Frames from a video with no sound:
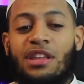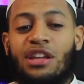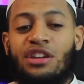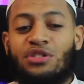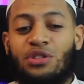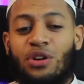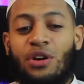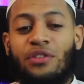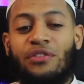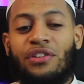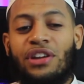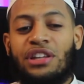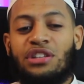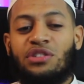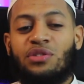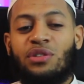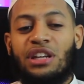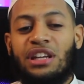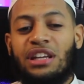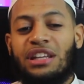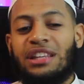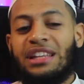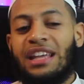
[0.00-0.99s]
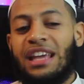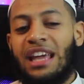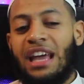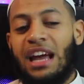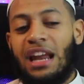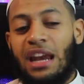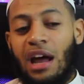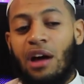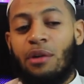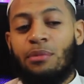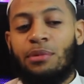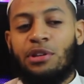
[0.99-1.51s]
So eventually they
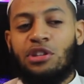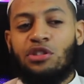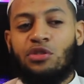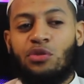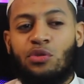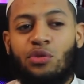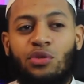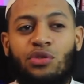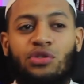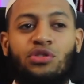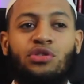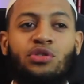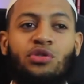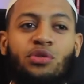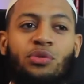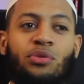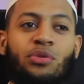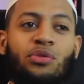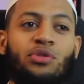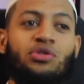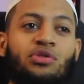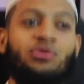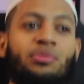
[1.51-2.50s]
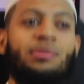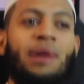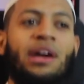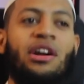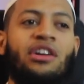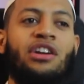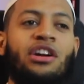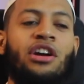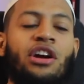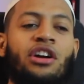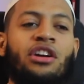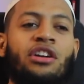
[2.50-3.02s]
allow me to
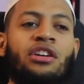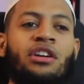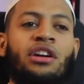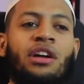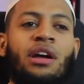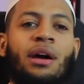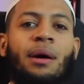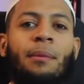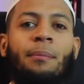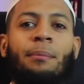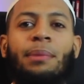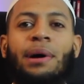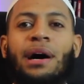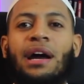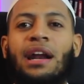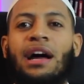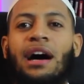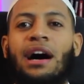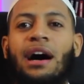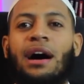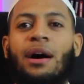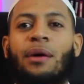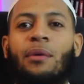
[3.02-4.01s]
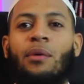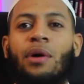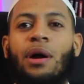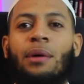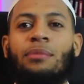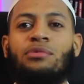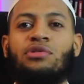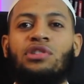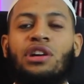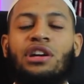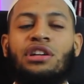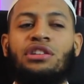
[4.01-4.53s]
marry her. But what
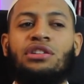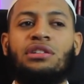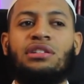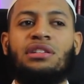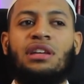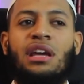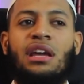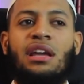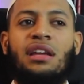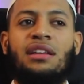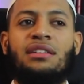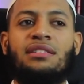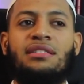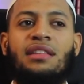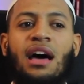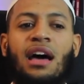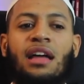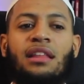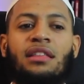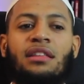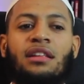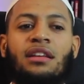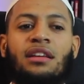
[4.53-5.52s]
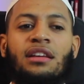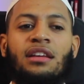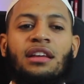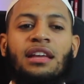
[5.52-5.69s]
I'm trying to say is that